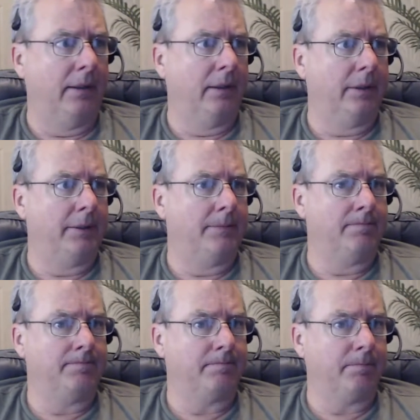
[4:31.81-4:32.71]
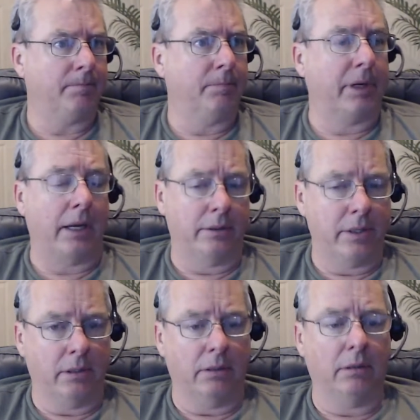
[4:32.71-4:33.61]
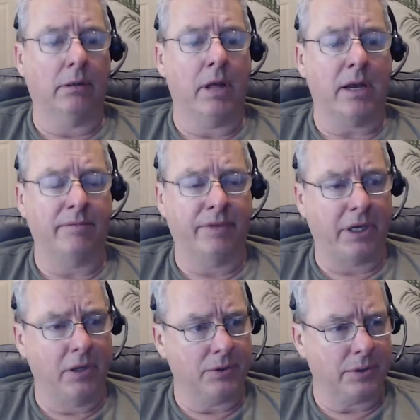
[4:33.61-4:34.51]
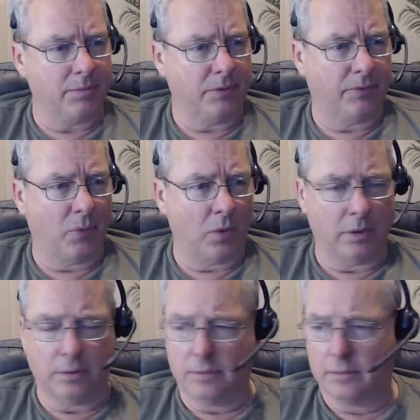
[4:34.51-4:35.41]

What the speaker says: But I've done a lot of videos before and